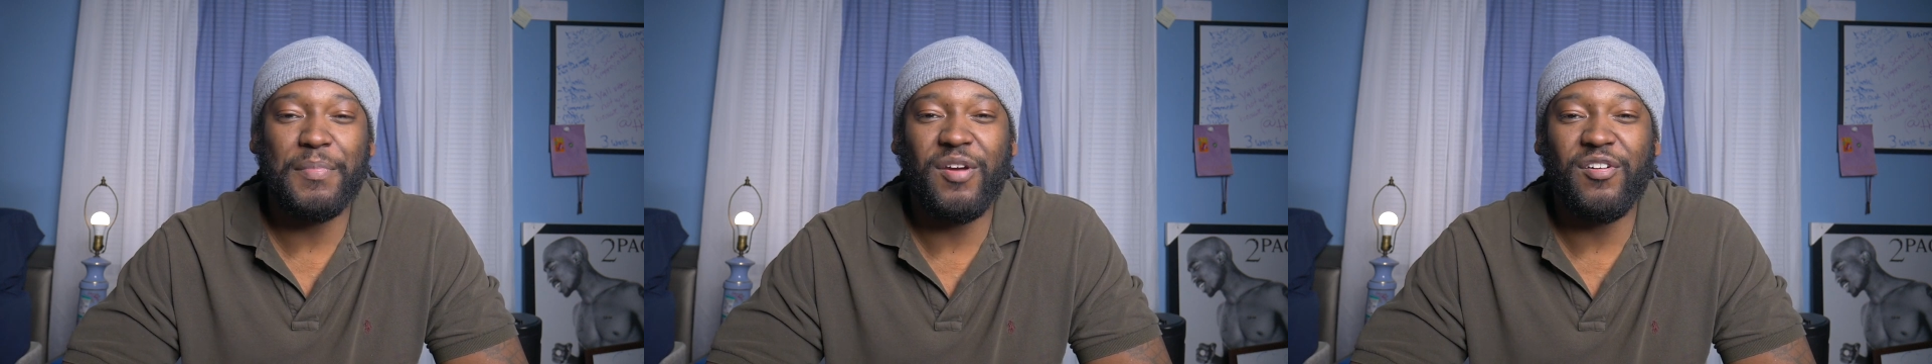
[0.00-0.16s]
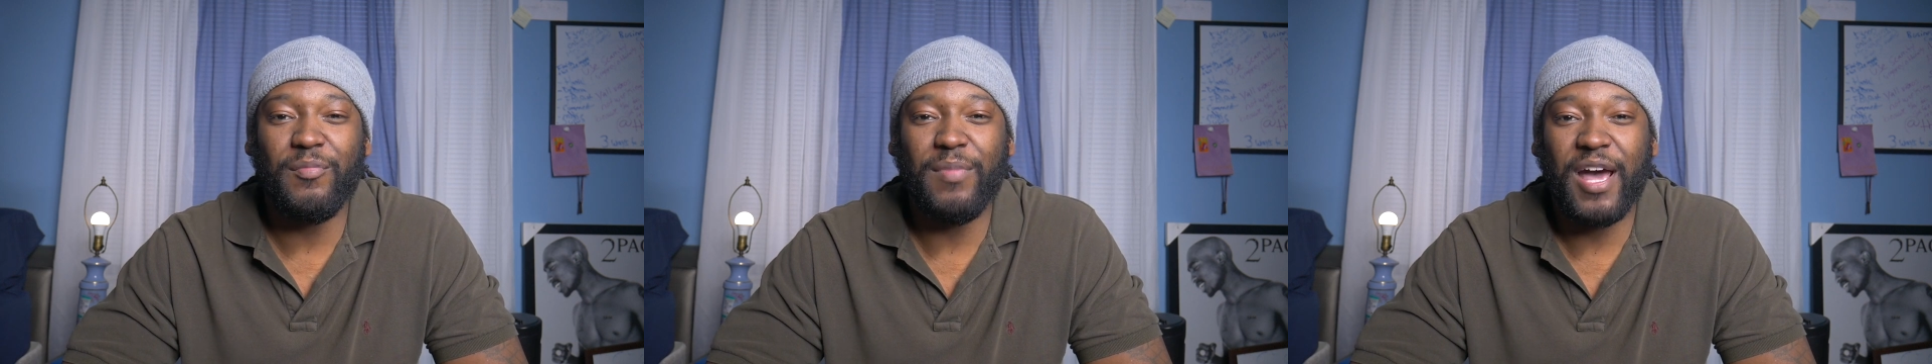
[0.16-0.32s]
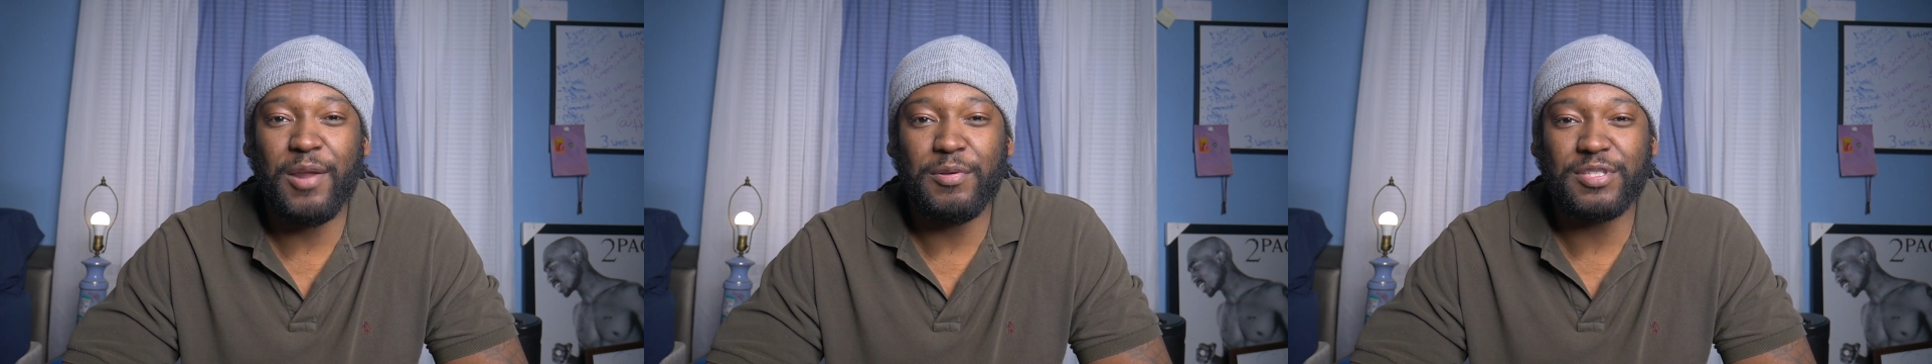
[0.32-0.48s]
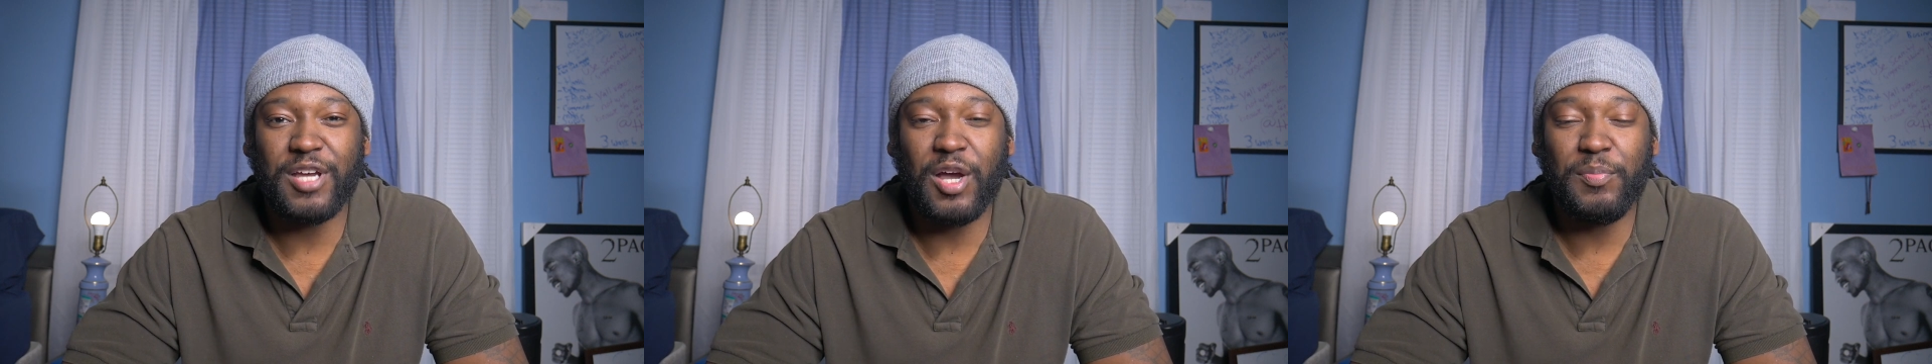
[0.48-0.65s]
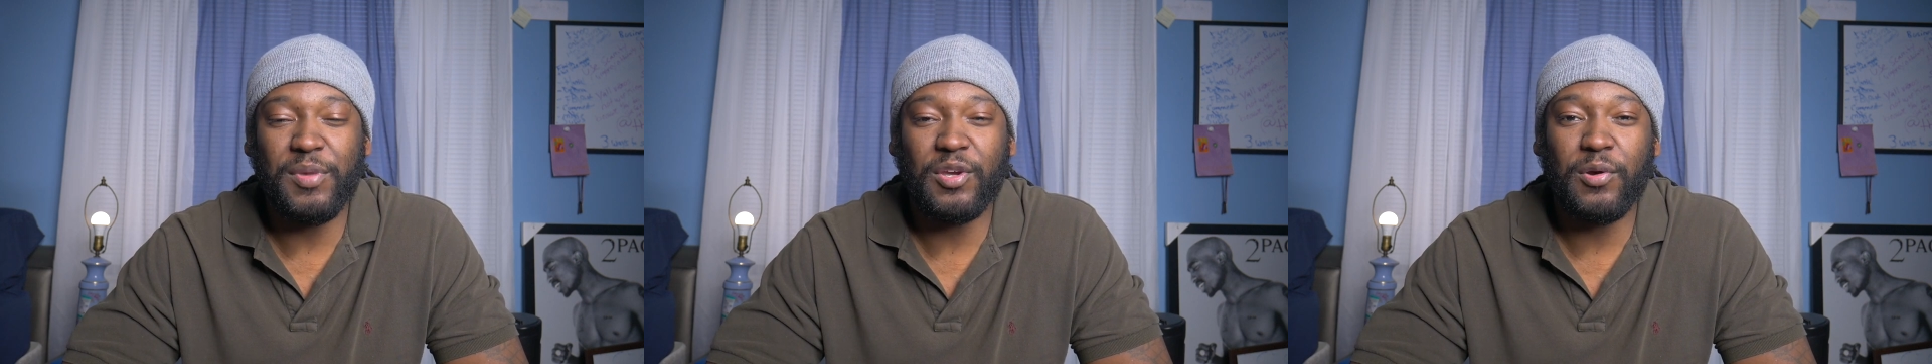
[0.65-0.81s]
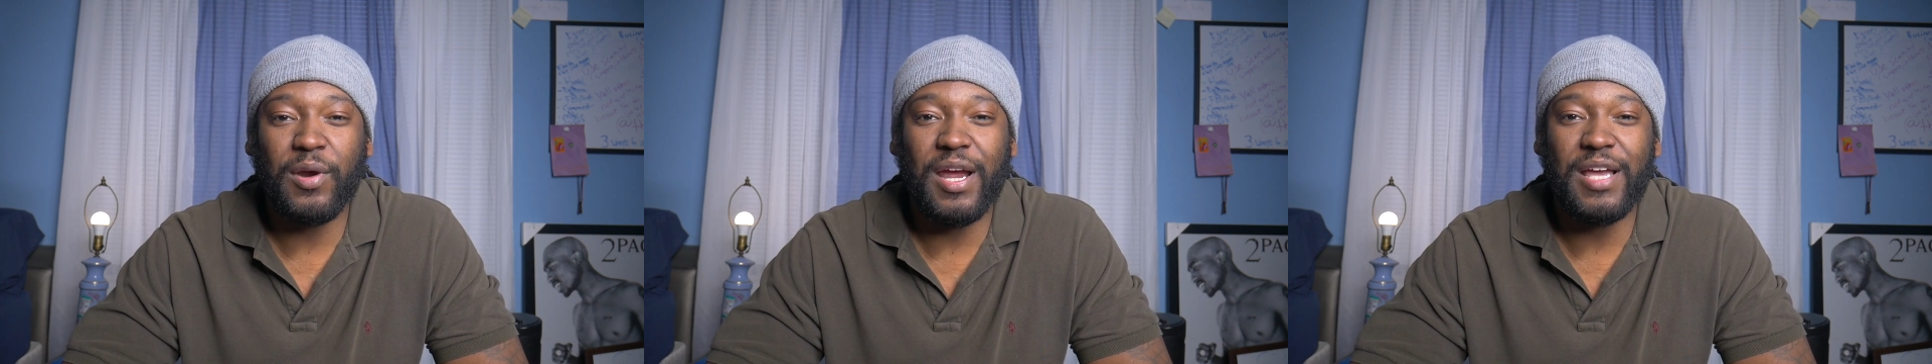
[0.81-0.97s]
everybody was going to
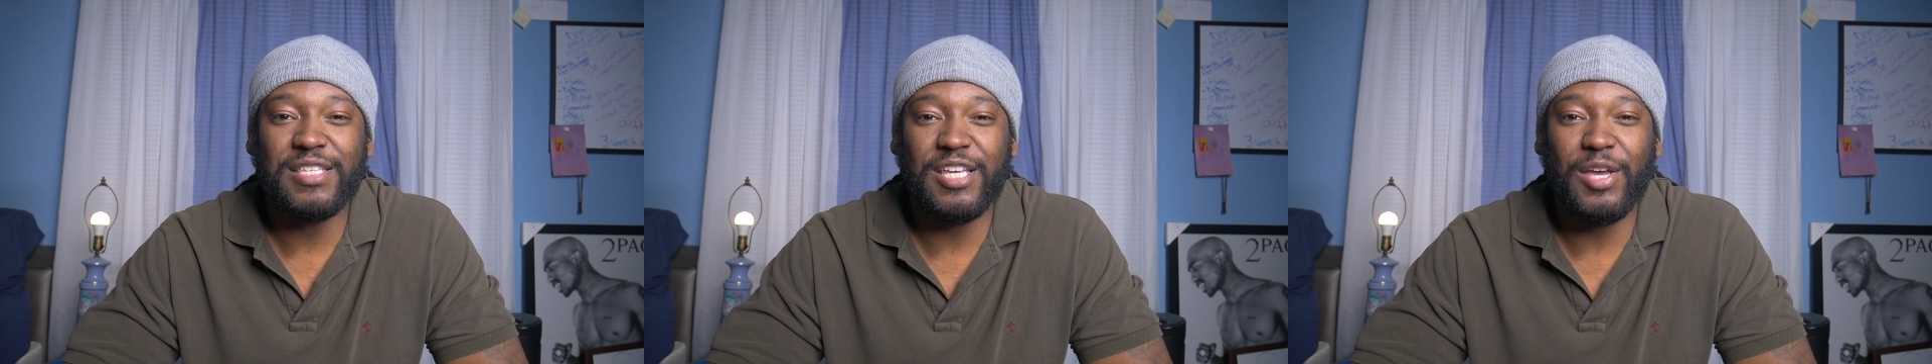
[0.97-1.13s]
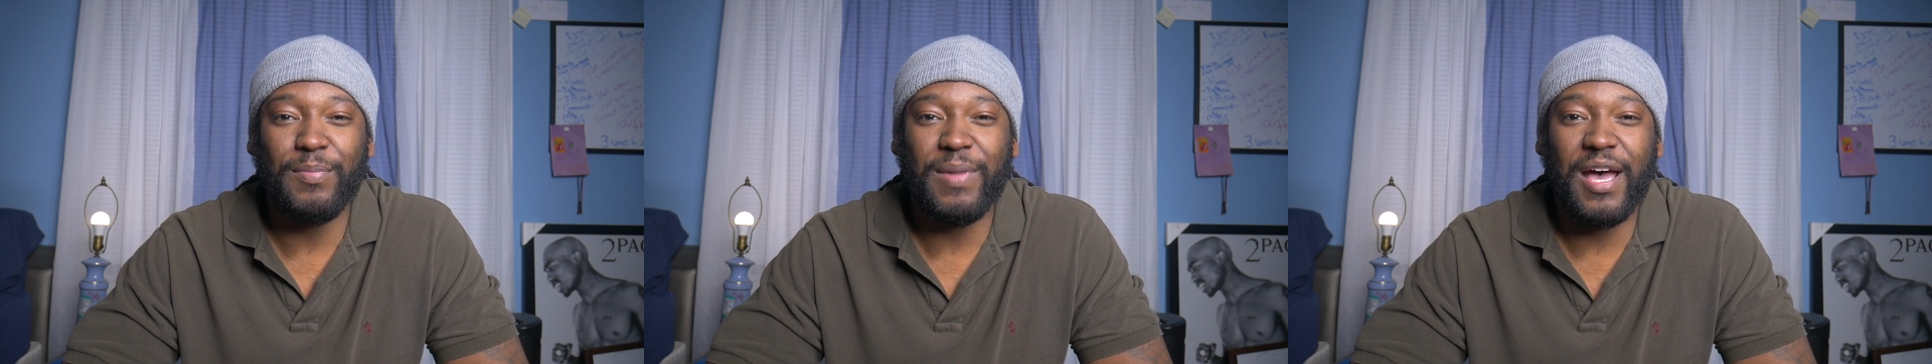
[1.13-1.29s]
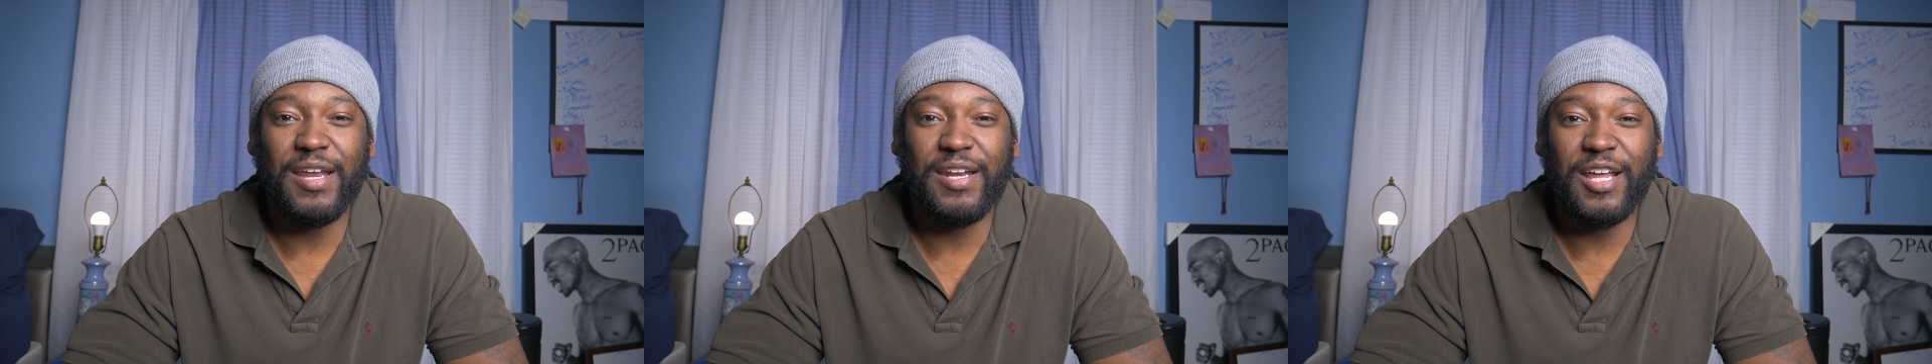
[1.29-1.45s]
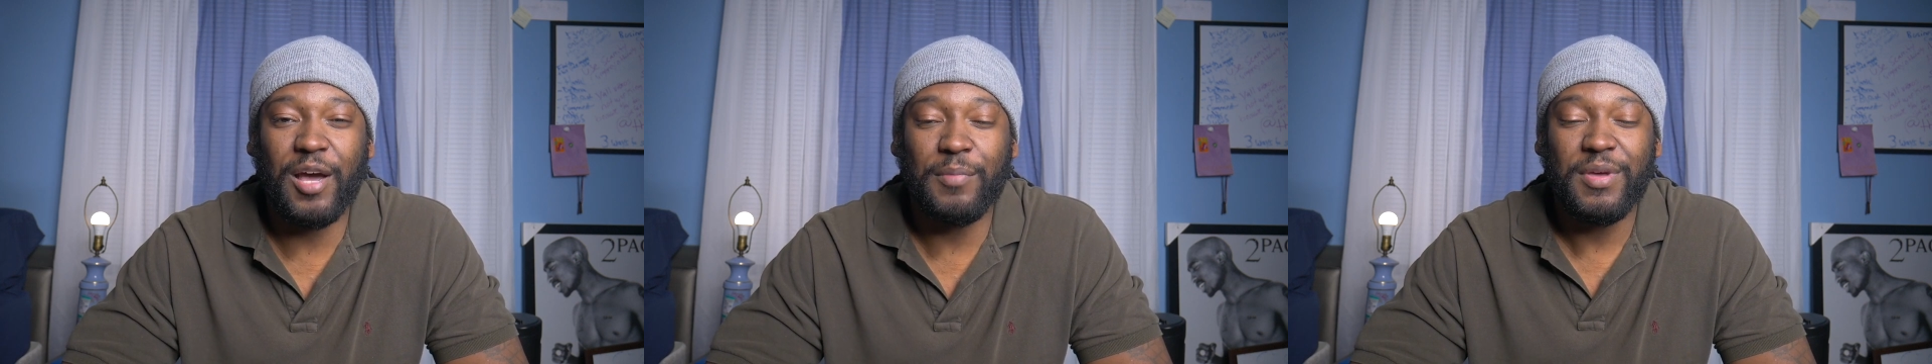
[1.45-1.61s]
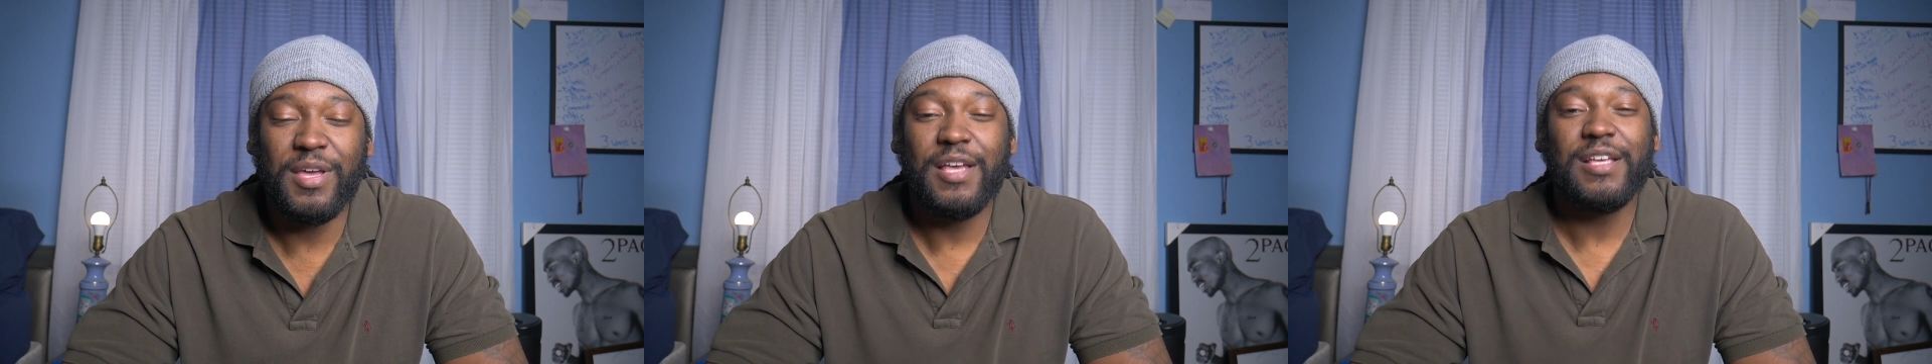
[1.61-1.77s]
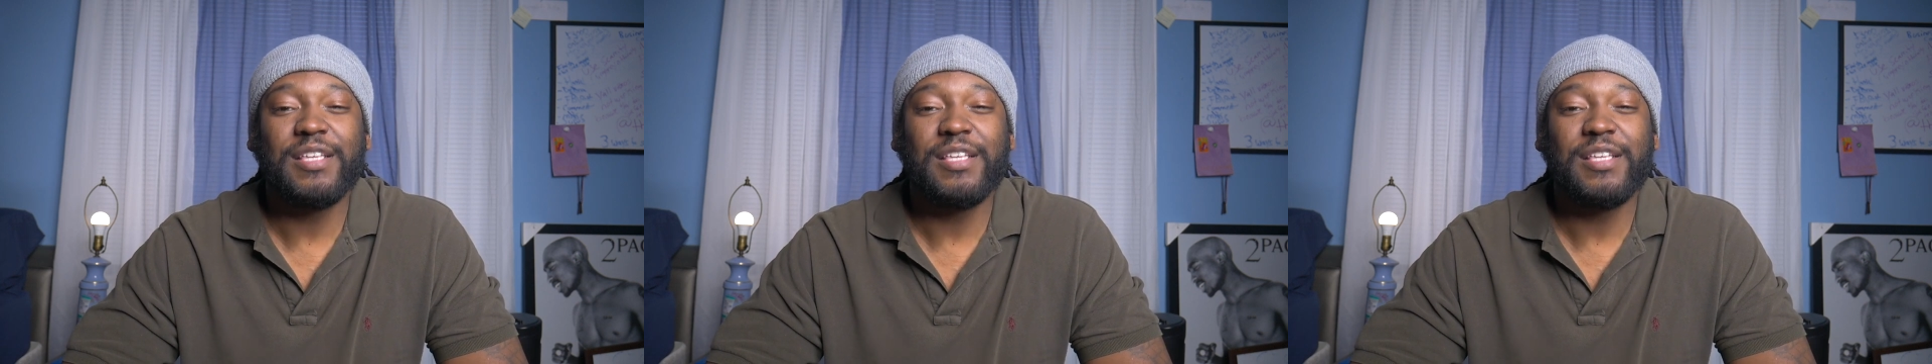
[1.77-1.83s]
be crazy about them.